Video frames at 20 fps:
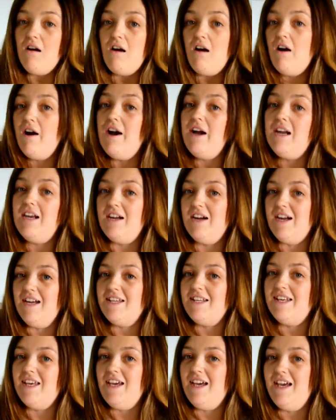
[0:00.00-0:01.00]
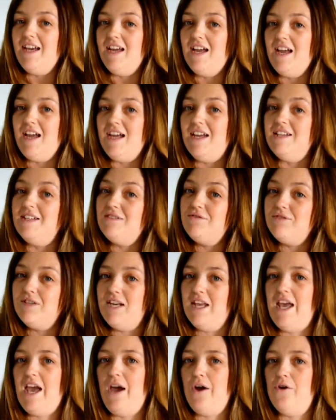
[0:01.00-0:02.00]
I like it, it's
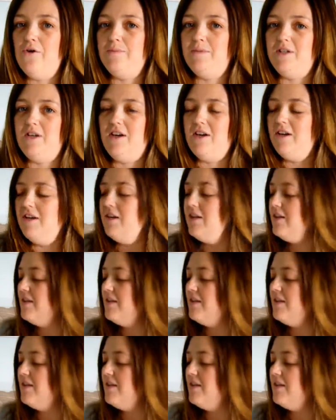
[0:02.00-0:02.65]
really helped us,